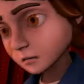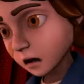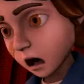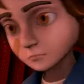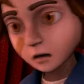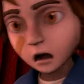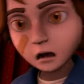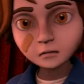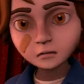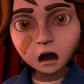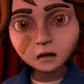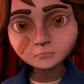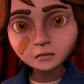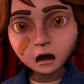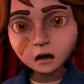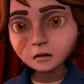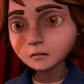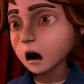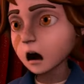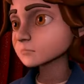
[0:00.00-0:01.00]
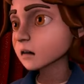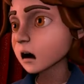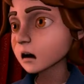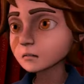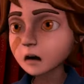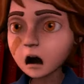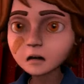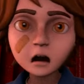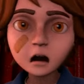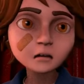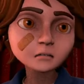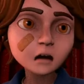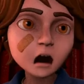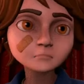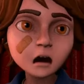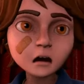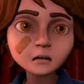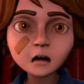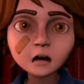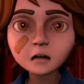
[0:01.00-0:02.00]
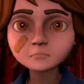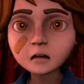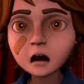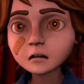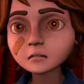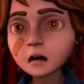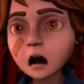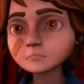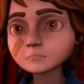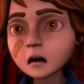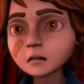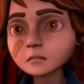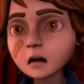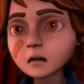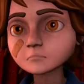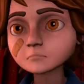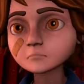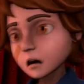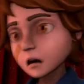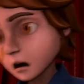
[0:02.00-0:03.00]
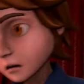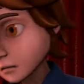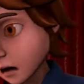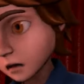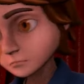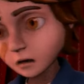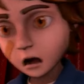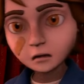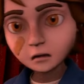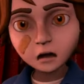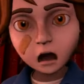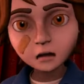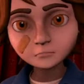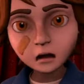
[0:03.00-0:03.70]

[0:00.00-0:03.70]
I say, we try to arm ourselves. No more running like